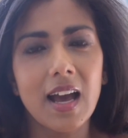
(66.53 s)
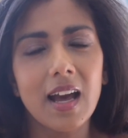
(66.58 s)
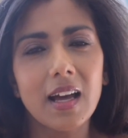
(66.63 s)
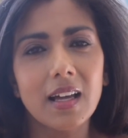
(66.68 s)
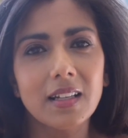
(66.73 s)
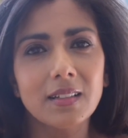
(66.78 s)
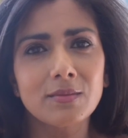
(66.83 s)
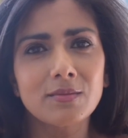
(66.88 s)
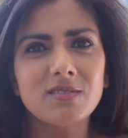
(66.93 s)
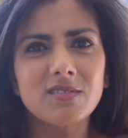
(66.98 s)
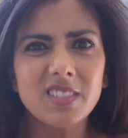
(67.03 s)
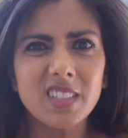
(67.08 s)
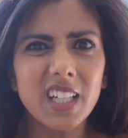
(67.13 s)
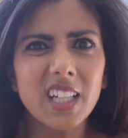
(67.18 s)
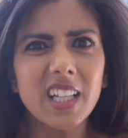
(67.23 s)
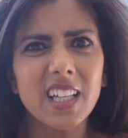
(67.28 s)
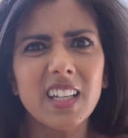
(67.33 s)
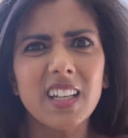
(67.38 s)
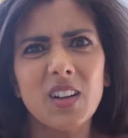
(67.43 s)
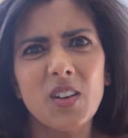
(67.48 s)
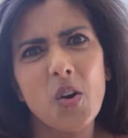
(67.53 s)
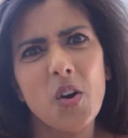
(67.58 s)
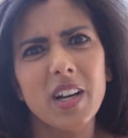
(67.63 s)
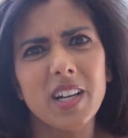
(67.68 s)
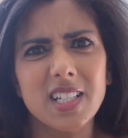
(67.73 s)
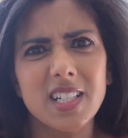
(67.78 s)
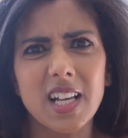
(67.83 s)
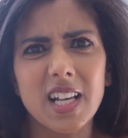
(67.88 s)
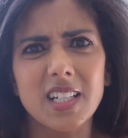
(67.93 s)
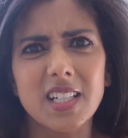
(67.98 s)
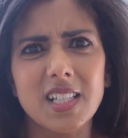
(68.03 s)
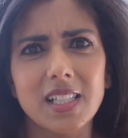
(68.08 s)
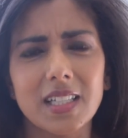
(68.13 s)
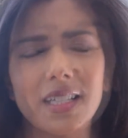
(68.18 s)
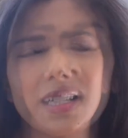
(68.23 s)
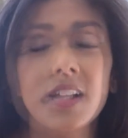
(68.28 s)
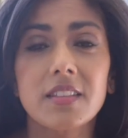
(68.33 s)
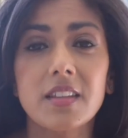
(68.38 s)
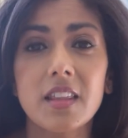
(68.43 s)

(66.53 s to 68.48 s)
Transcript: and really quite sexy.